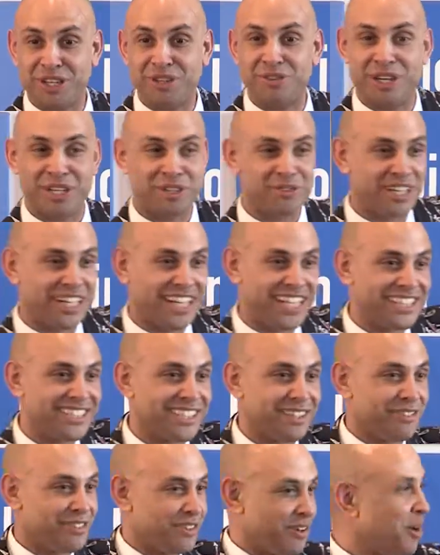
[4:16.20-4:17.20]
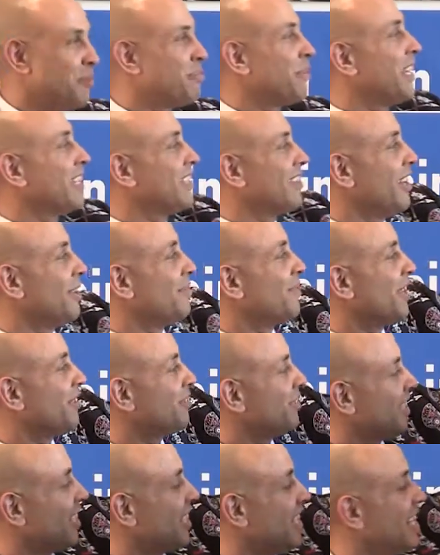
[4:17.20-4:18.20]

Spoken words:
it quite quickly, so we've got a bit of time left